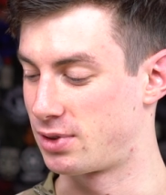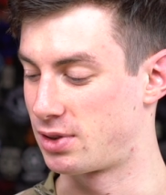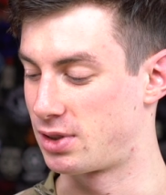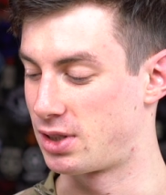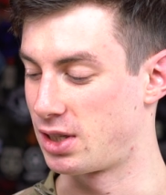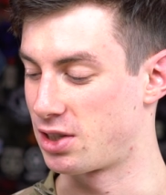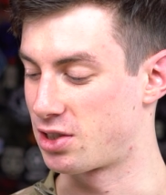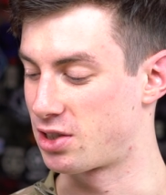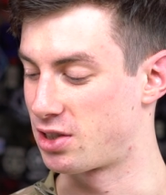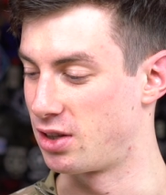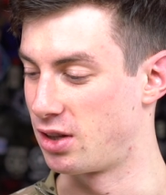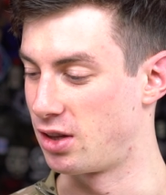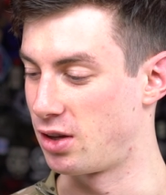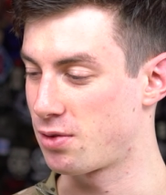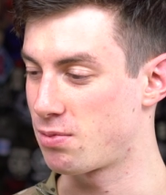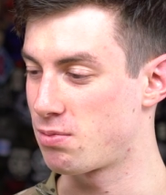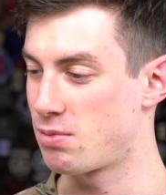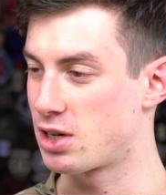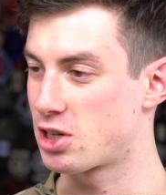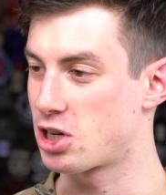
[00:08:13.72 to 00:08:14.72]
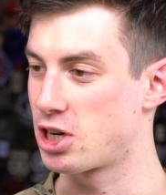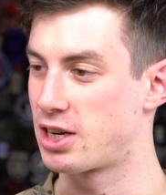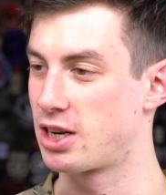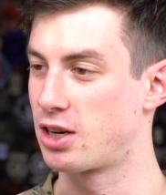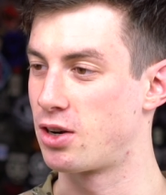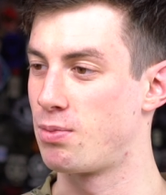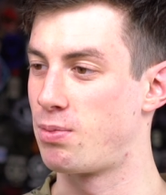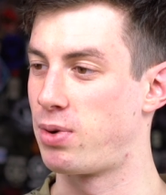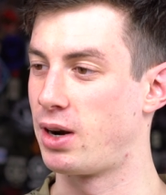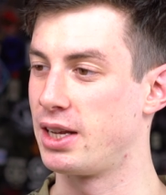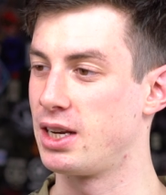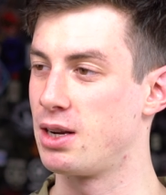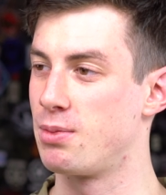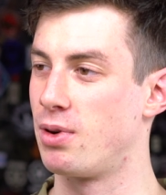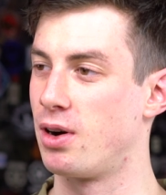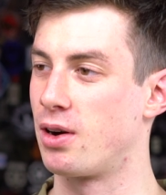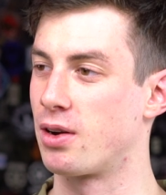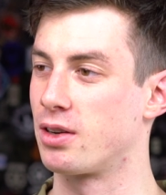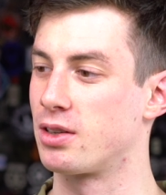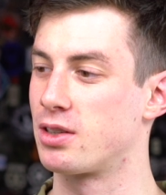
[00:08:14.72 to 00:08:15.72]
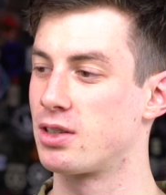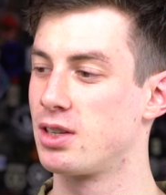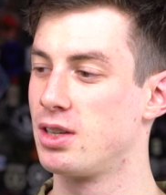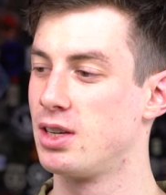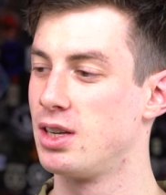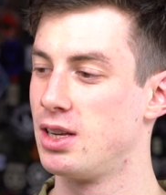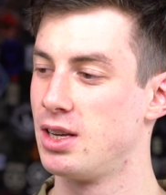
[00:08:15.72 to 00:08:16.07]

There's not much I can complain about it.